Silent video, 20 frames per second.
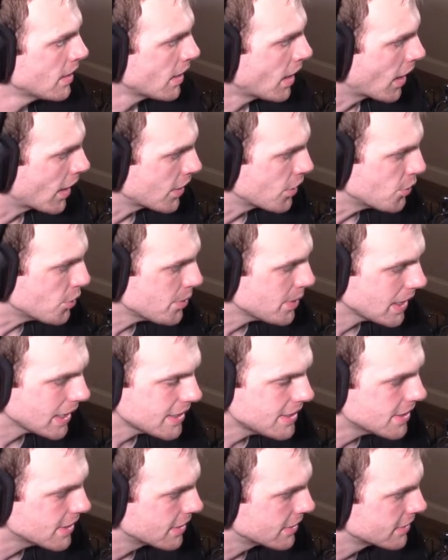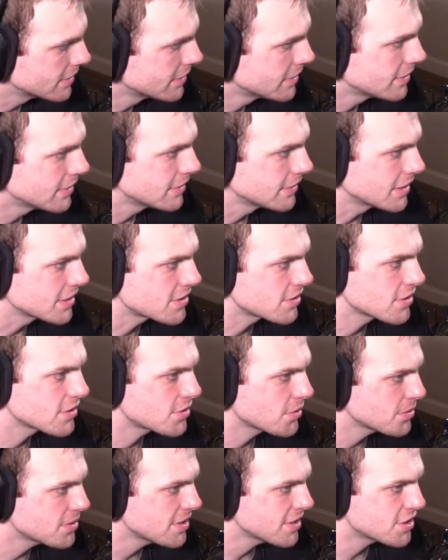All right, who do we like here? Let's
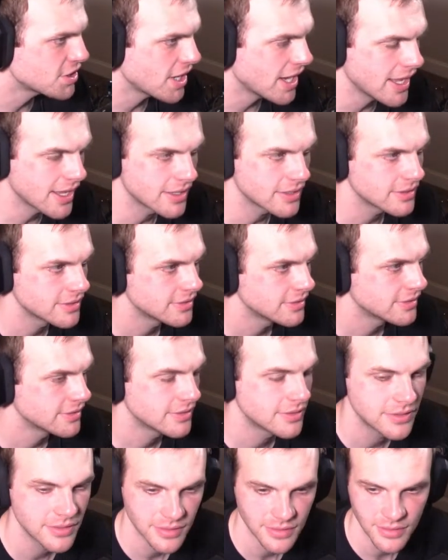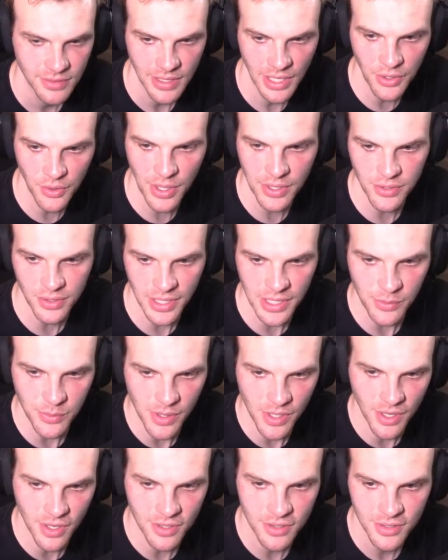throw it to the chat. I don't know how delayed
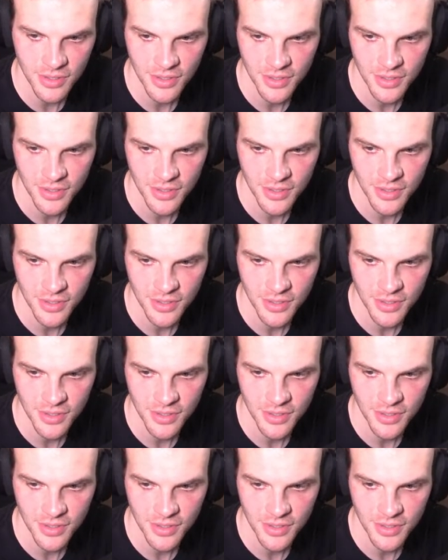we are.